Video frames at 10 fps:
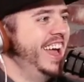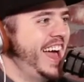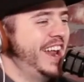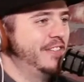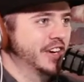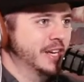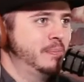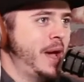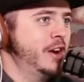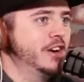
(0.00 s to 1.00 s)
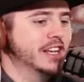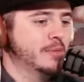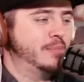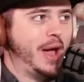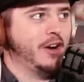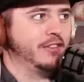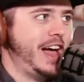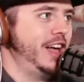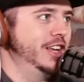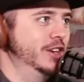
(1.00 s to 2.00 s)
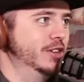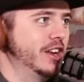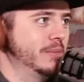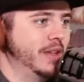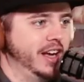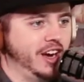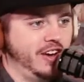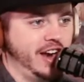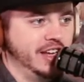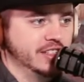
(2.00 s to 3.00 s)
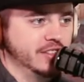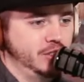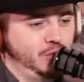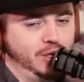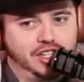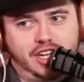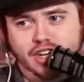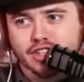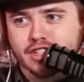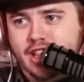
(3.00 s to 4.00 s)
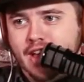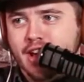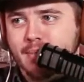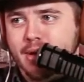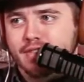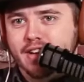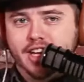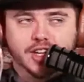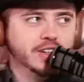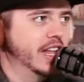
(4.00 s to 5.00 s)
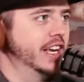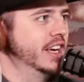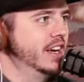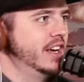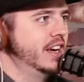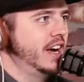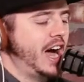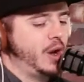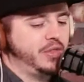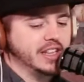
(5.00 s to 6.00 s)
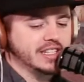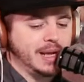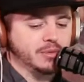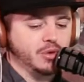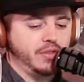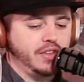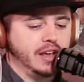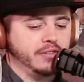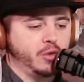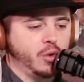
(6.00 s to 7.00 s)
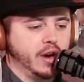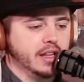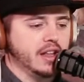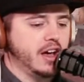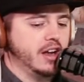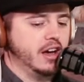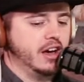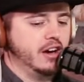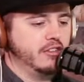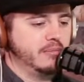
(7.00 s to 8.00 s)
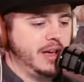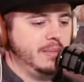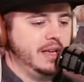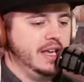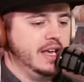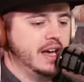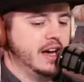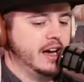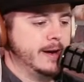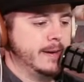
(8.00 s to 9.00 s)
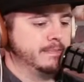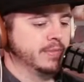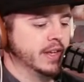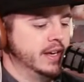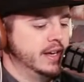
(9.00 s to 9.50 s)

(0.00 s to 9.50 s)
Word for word: yeah. And if their competitor has a better value, then I'm like, all right, switch gears. They've got better value. Like, I would think the same sort of thing for a lot of maybe um,